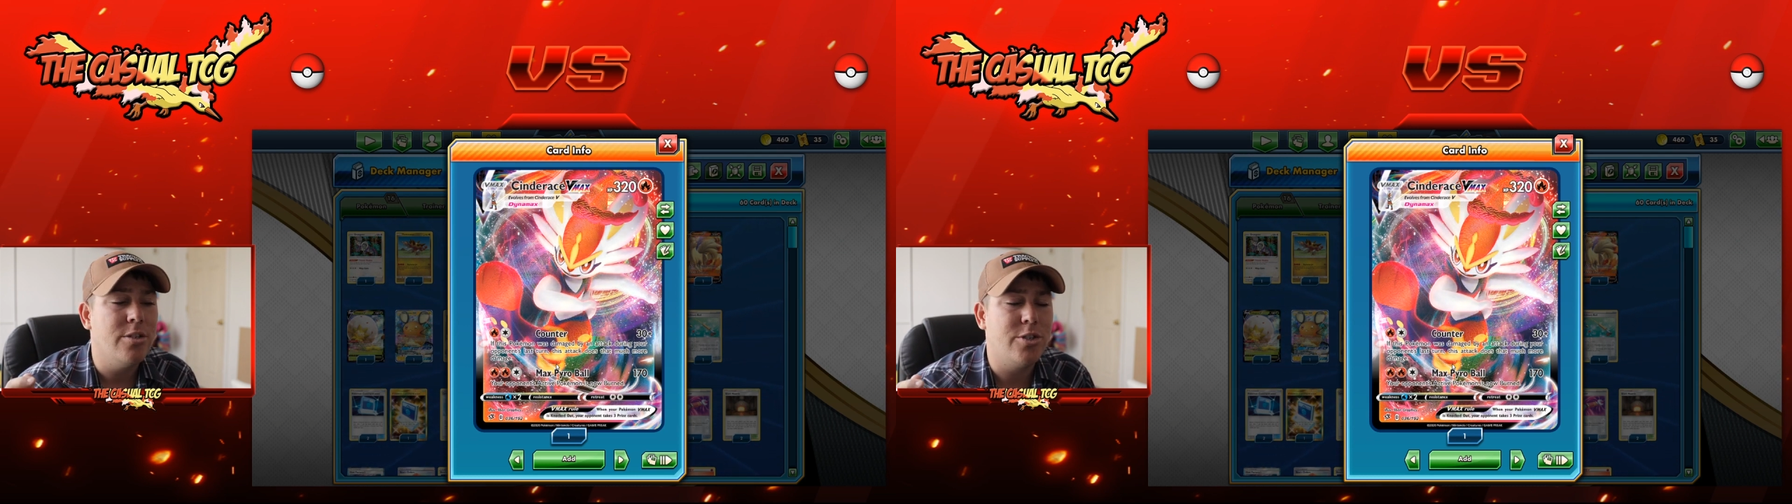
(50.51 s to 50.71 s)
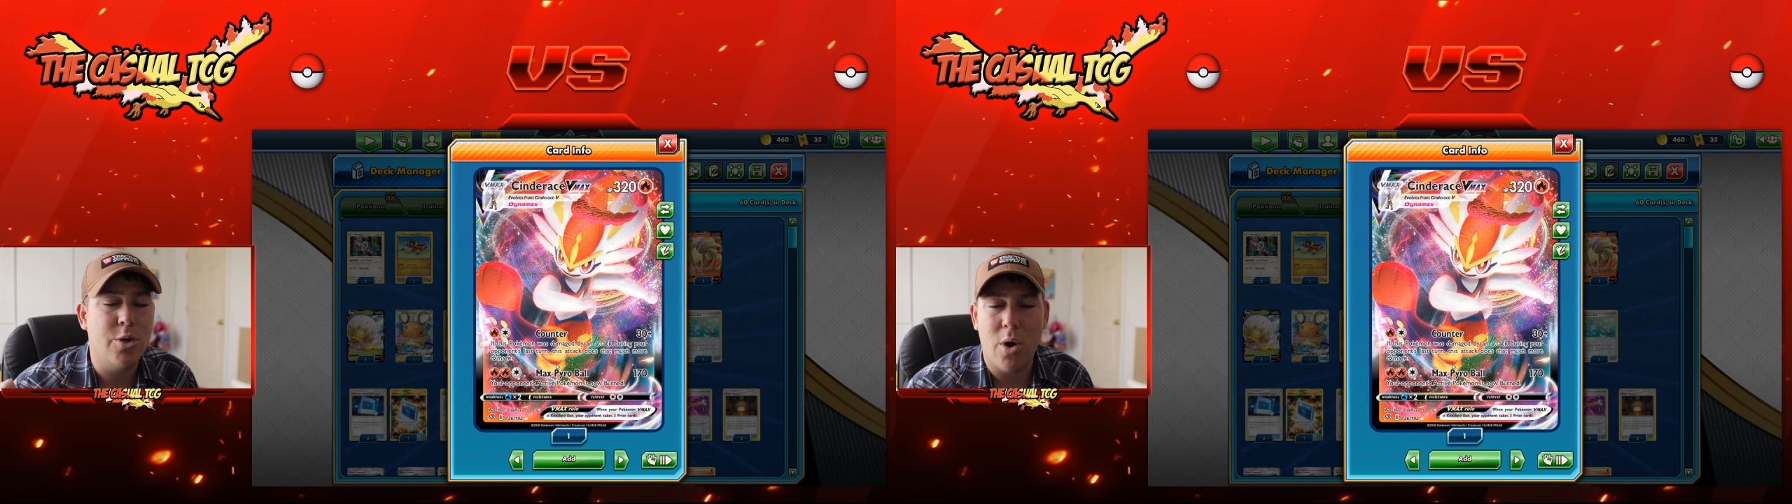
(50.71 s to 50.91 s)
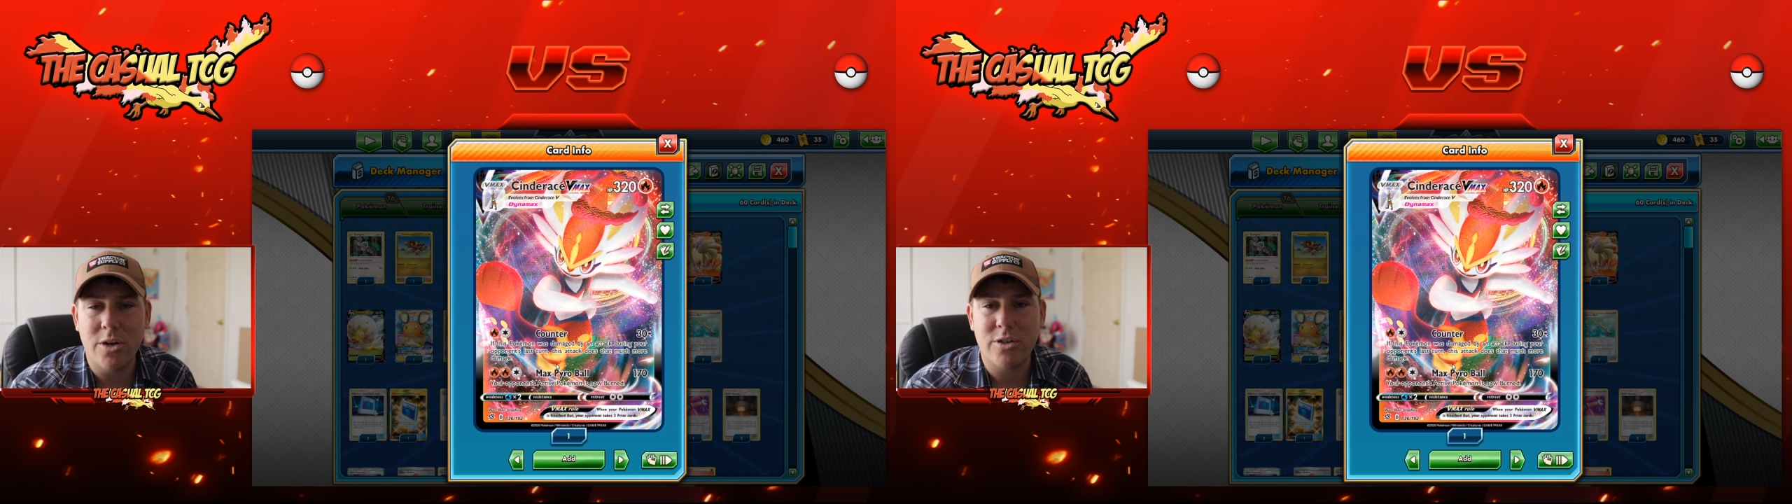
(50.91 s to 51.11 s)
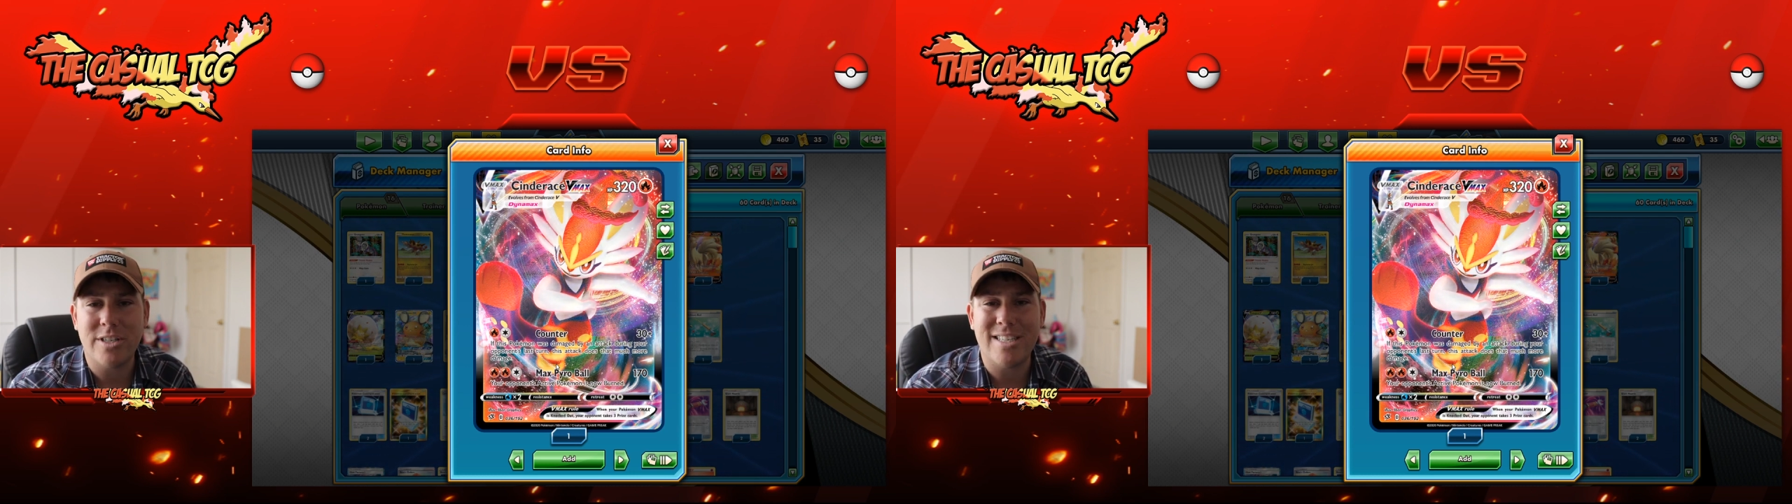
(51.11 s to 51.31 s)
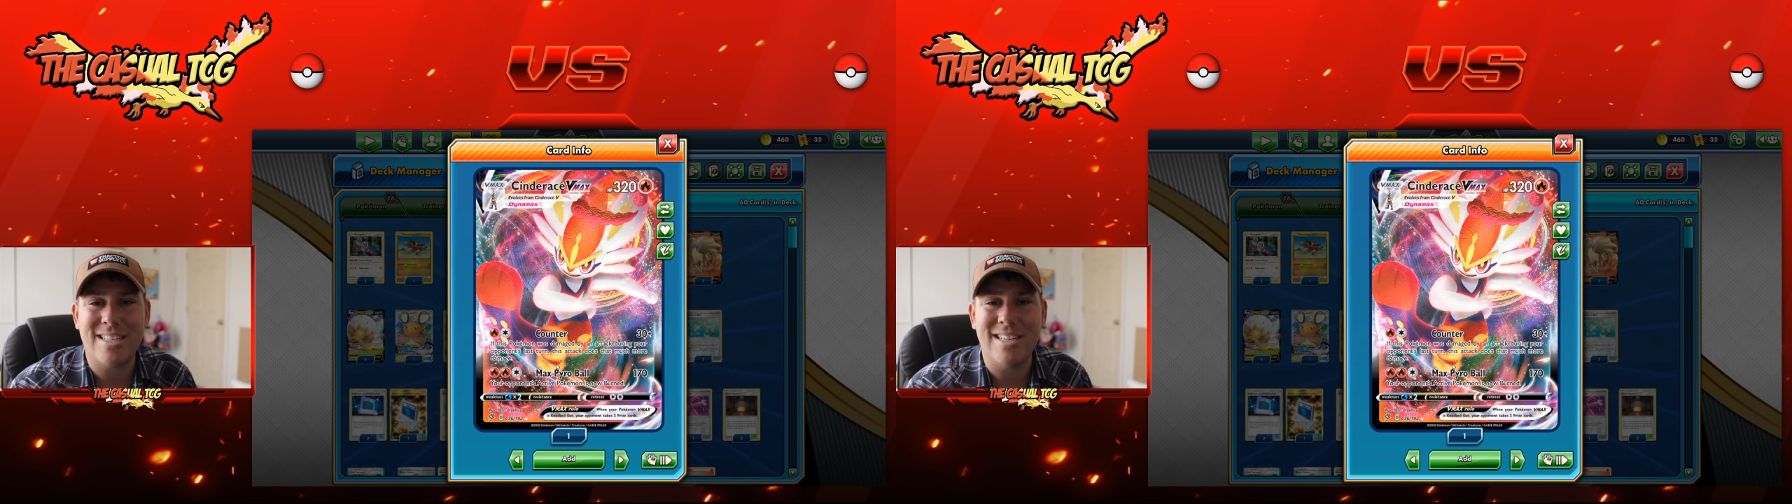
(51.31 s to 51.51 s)

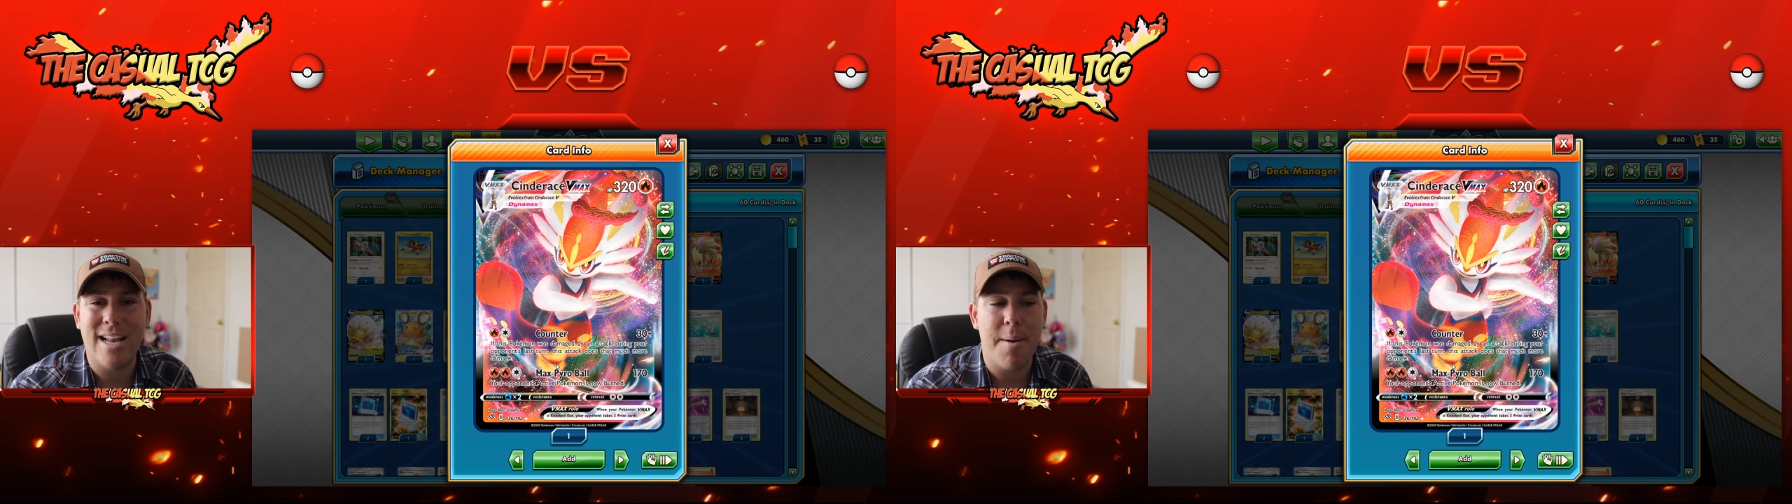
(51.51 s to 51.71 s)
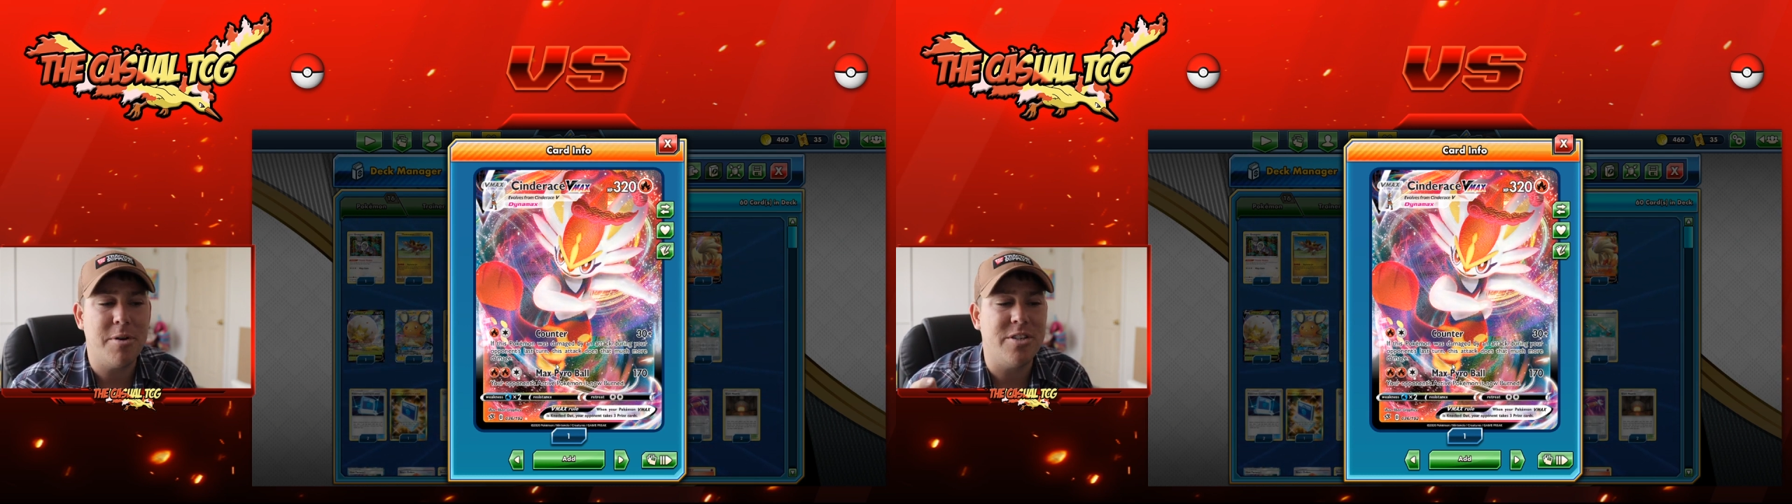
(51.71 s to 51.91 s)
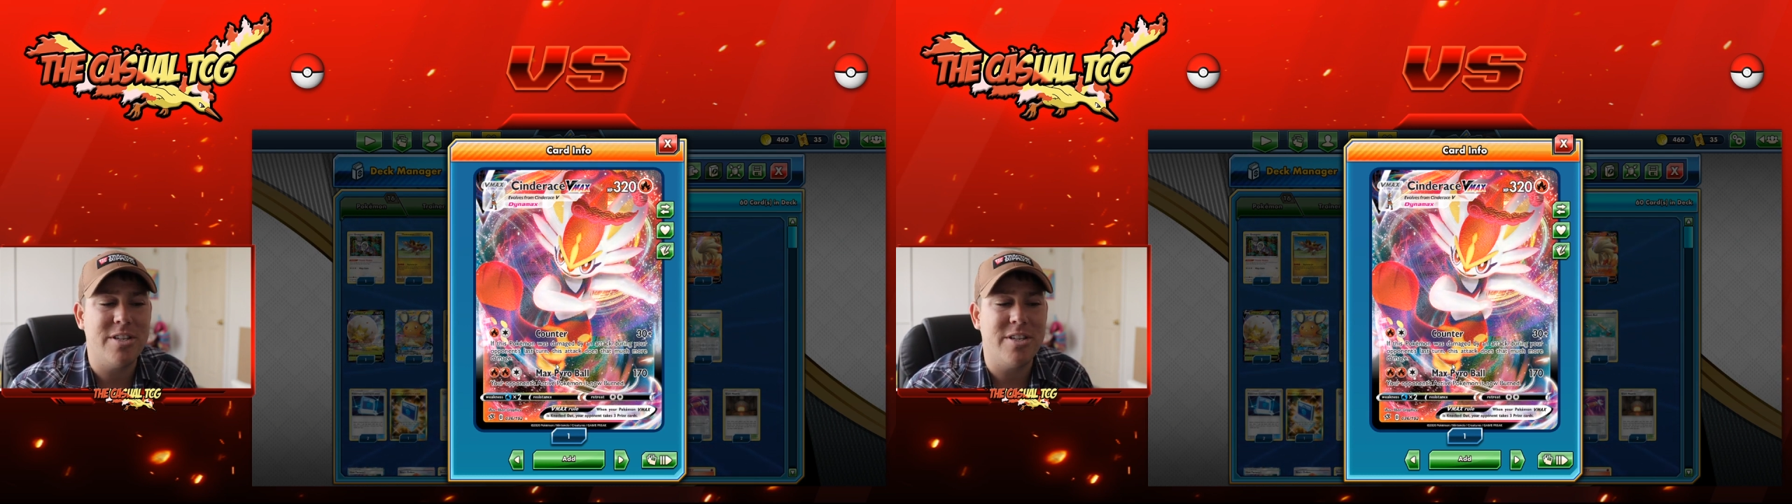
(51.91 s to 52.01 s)
260 damage,